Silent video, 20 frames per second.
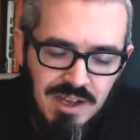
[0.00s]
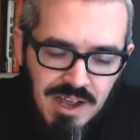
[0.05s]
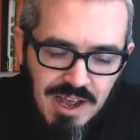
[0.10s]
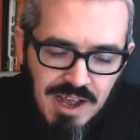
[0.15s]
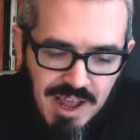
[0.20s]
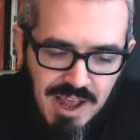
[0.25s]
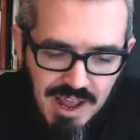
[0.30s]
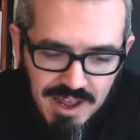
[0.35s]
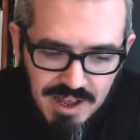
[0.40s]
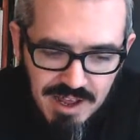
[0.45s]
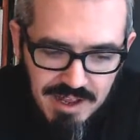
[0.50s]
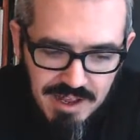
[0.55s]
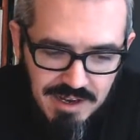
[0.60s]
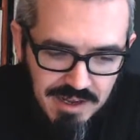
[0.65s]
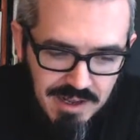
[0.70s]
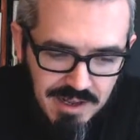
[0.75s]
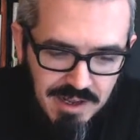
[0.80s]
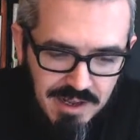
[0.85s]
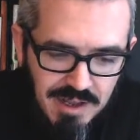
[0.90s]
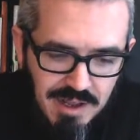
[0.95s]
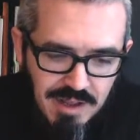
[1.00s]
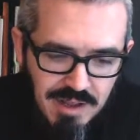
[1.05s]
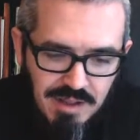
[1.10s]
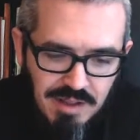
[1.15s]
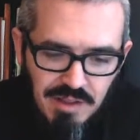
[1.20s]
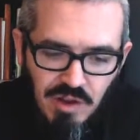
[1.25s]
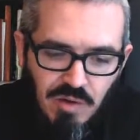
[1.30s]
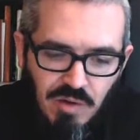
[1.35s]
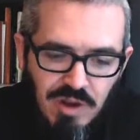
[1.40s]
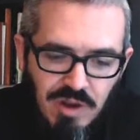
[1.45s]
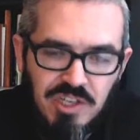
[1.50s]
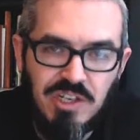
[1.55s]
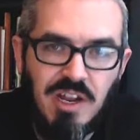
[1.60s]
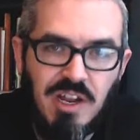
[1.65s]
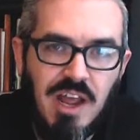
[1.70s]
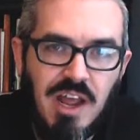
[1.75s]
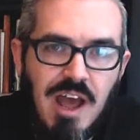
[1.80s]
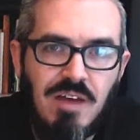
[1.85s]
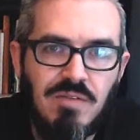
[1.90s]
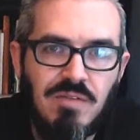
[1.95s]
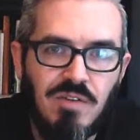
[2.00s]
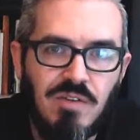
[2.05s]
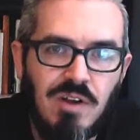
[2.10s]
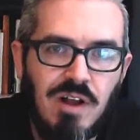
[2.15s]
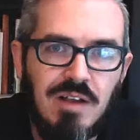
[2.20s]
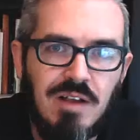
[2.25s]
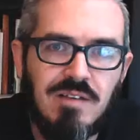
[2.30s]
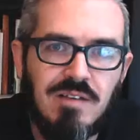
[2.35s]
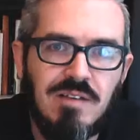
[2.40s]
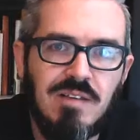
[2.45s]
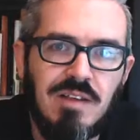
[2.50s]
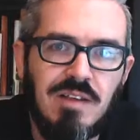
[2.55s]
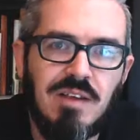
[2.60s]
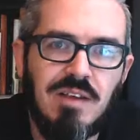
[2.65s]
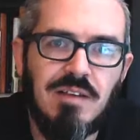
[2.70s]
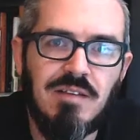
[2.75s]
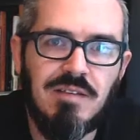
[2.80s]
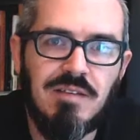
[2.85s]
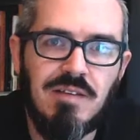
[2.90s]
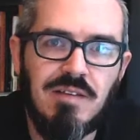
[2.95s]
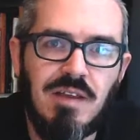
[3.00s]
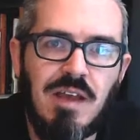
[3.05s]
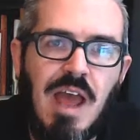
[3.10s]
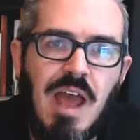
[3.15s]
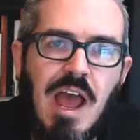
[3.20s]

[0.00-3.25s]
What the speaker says: And the question I have for us is,